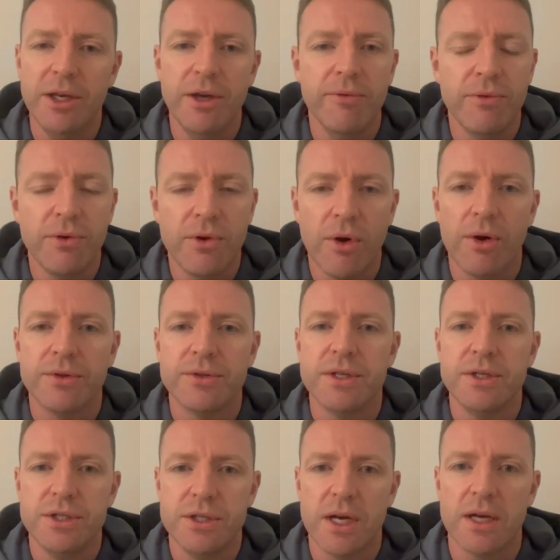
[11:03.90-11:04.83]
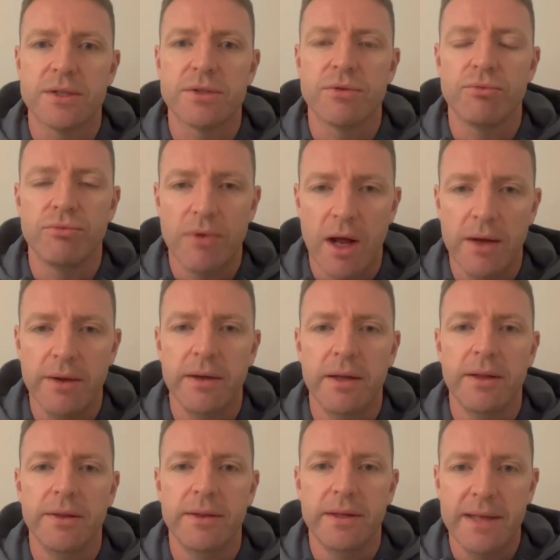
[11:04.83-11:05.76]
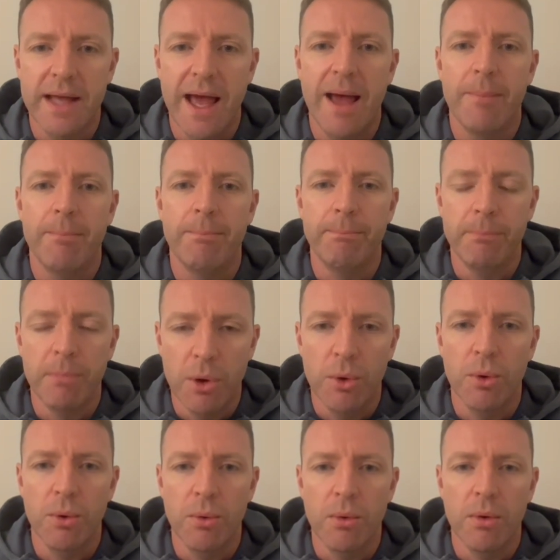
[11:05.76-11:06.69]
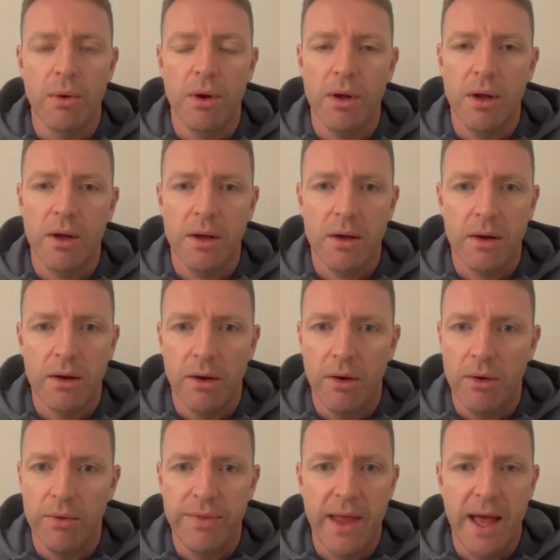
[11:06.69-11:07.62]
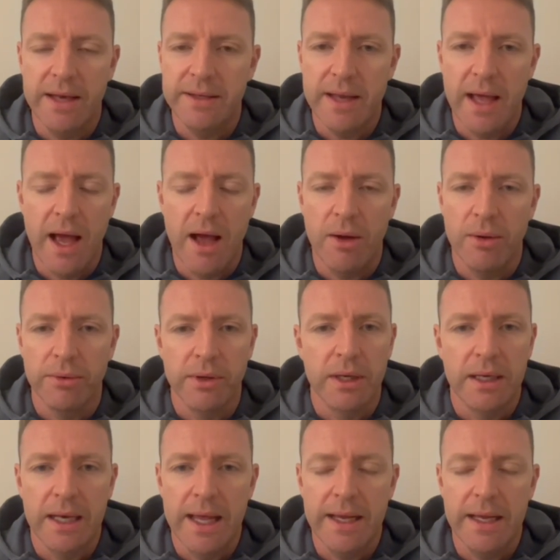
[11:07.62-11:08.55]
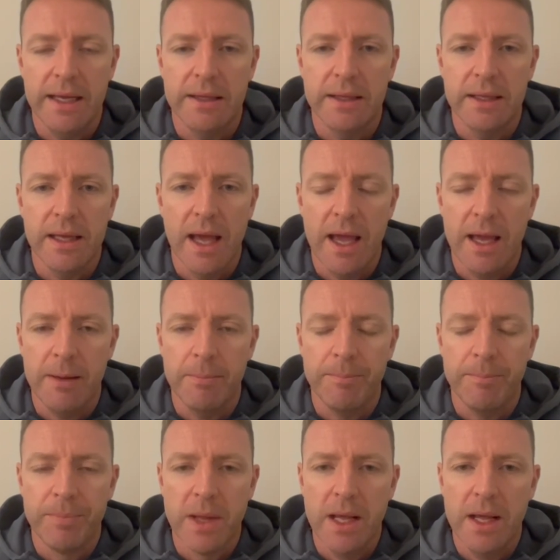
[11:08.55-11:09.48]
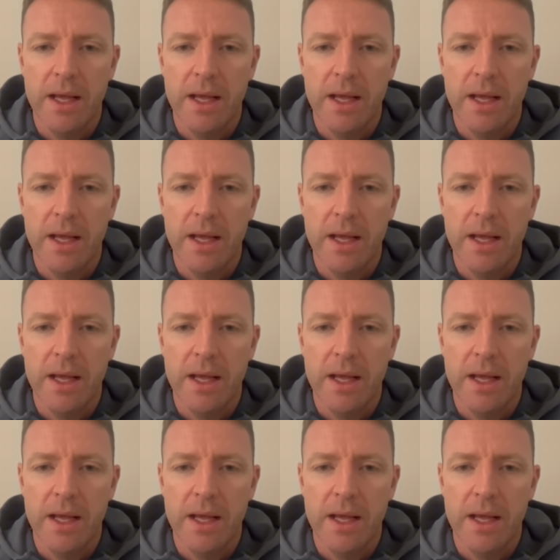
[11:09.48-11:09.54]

you've got to just run the damn ball on that down late in the game.